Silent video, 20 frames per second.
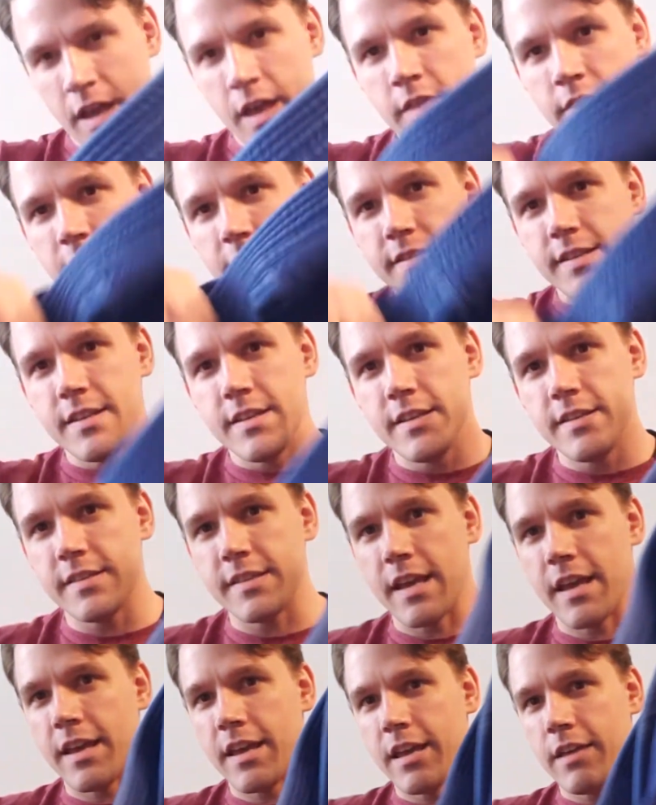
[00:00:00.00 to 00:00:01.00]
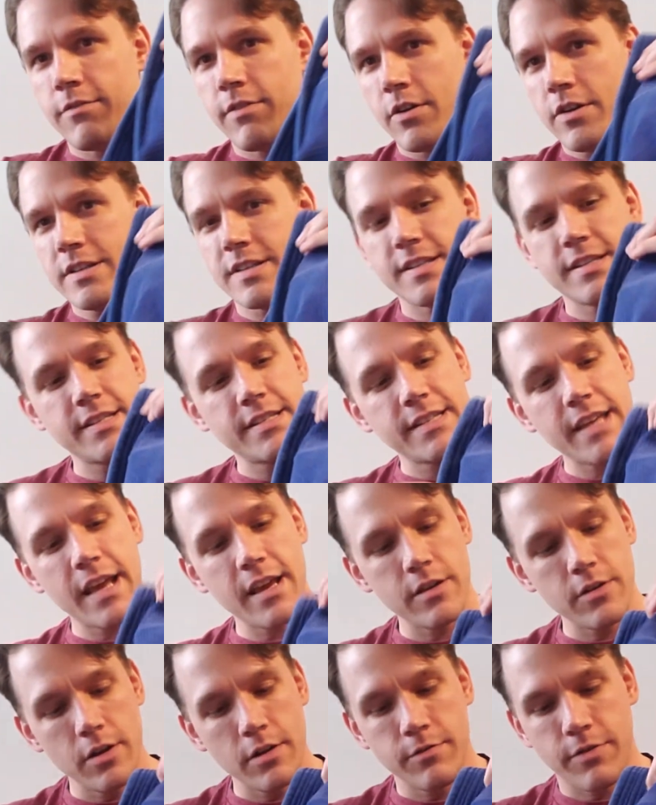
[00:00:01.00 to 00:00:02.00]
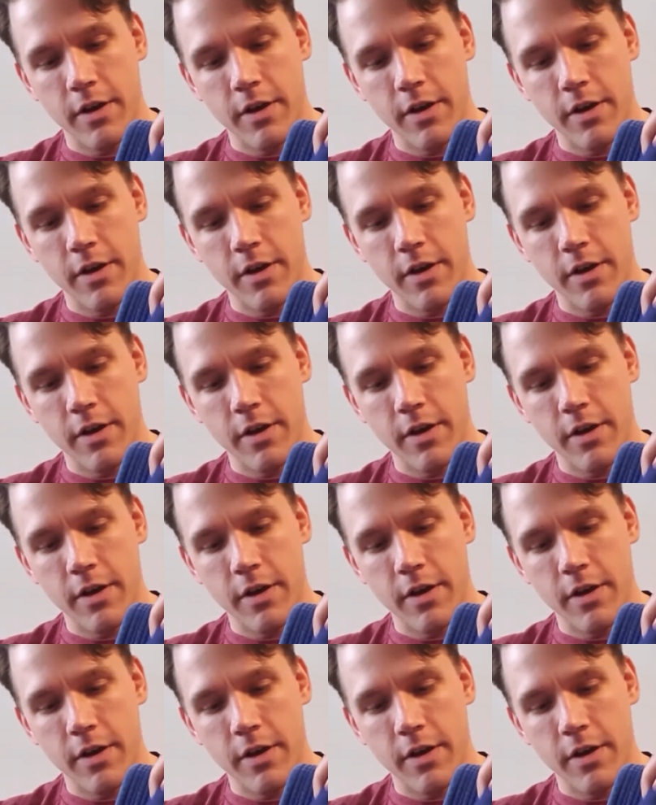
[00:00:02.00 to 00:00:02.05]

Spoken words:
This is a very standard,